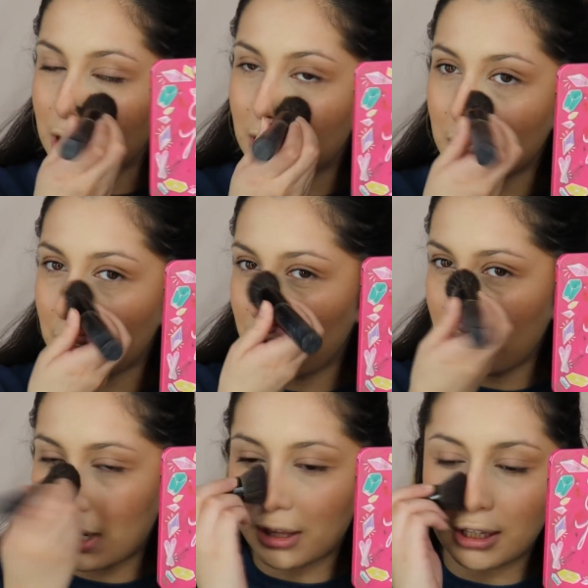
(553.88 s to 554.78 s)
cute.
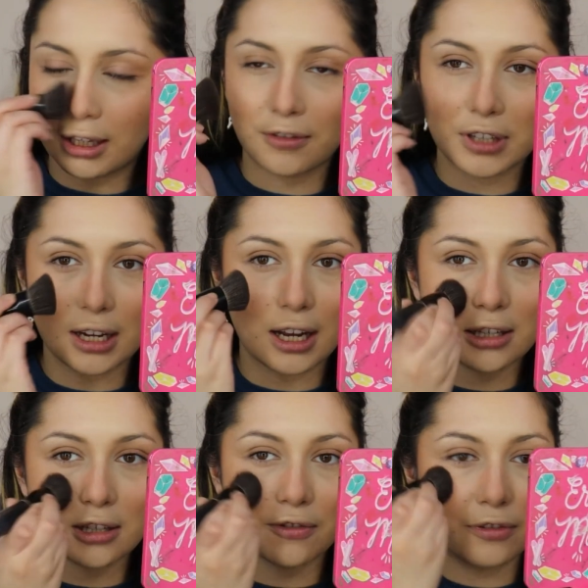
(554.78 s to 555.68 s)
I think it gives that
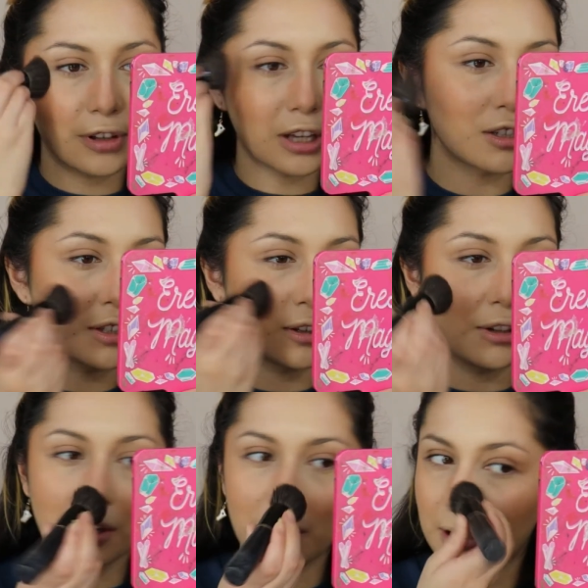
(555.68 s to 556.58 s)
nice flushed
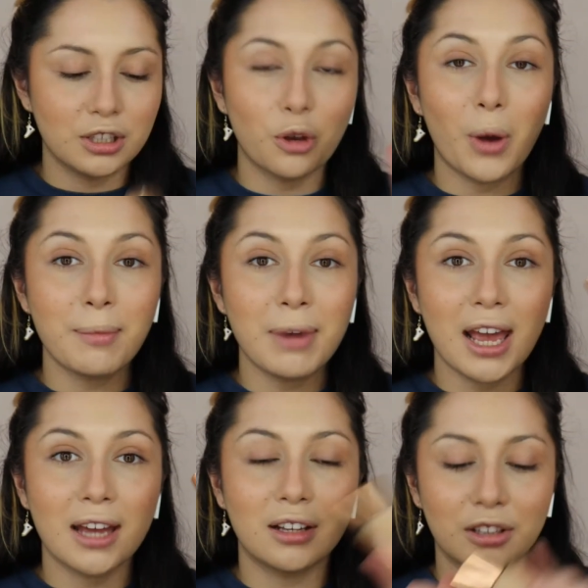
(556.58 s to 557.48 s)
look. So I'm gonna
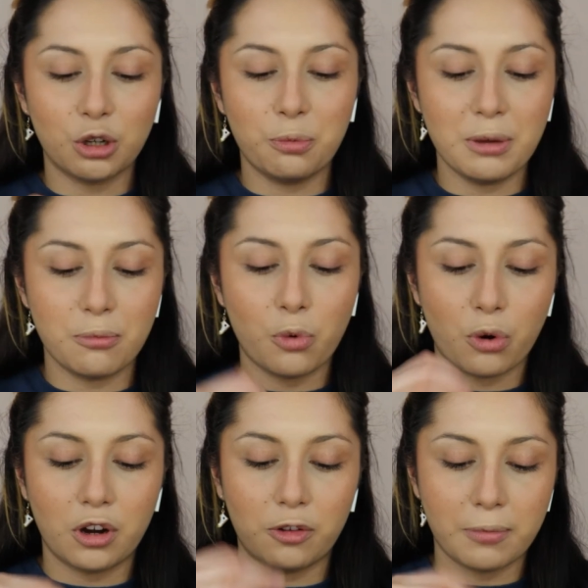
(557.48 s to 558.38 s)
add a little bit
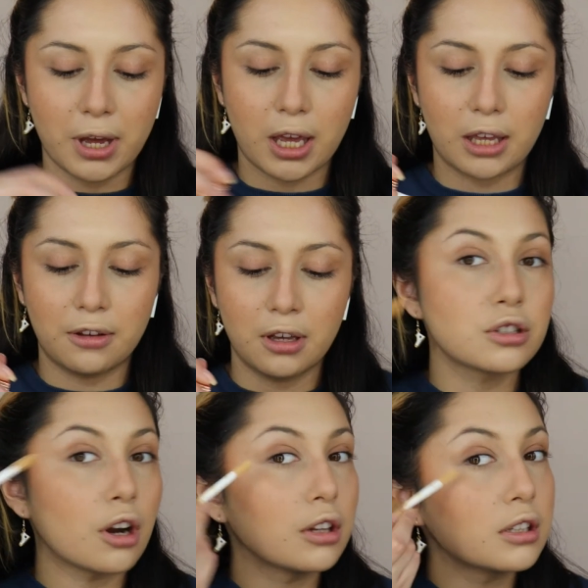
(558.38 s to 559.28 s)
more of my
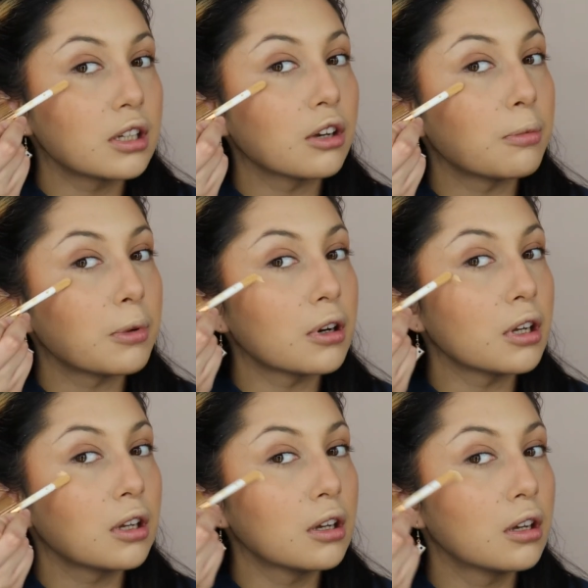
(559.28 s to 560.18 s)
Charlotte
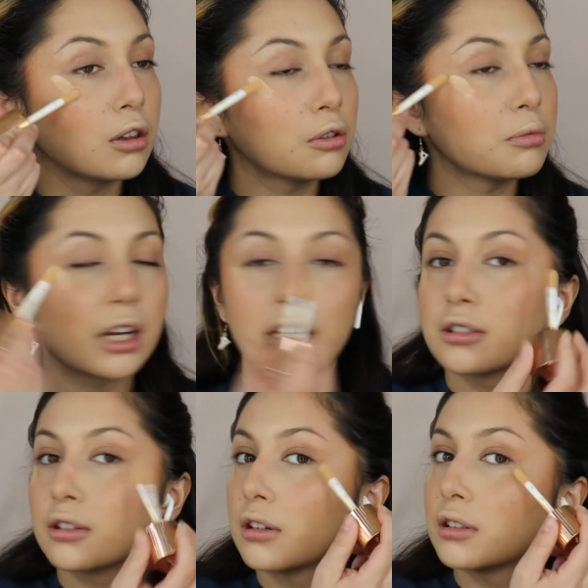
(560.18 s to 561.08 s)
Tilbury
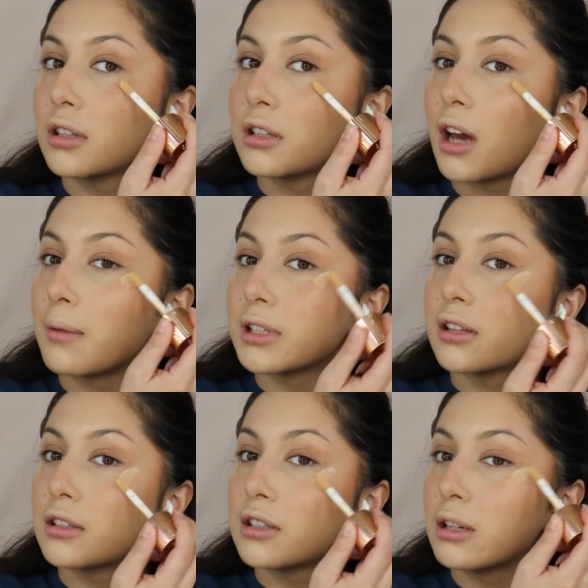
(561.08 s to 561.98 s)
luminizer to the tops of
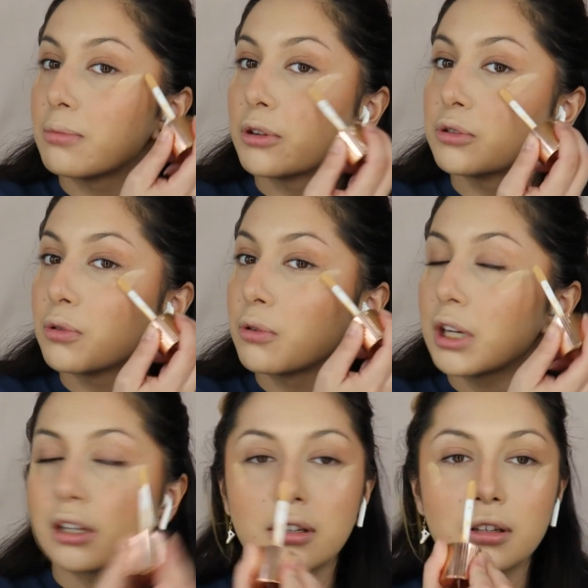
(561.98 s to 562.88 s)
the cheekbones real
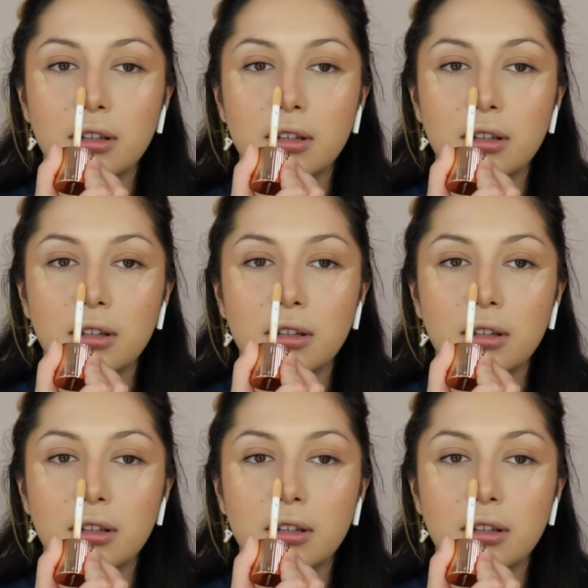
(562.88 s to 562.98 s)
quick.